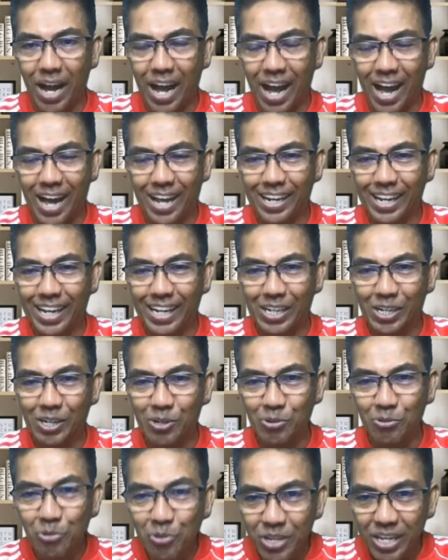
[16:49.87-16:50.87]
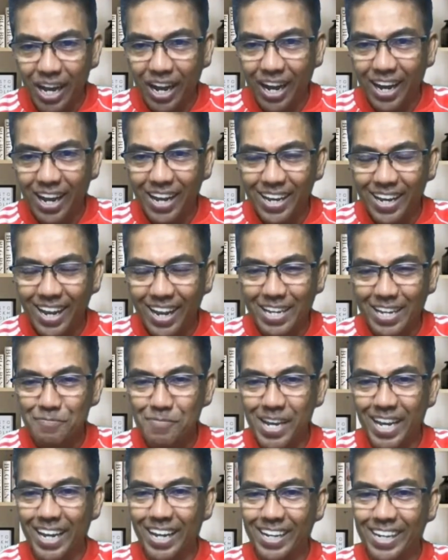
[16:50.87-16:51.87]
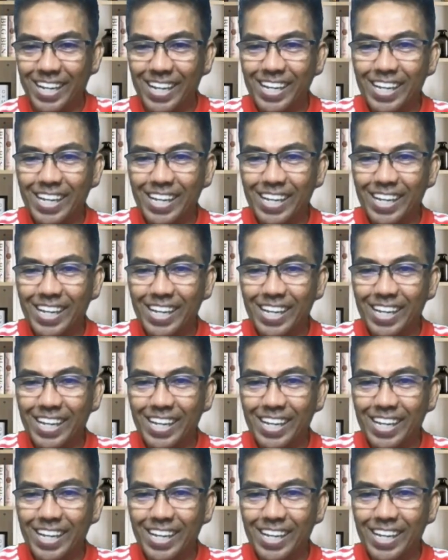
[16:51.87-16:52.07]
Hallelujah. Amen.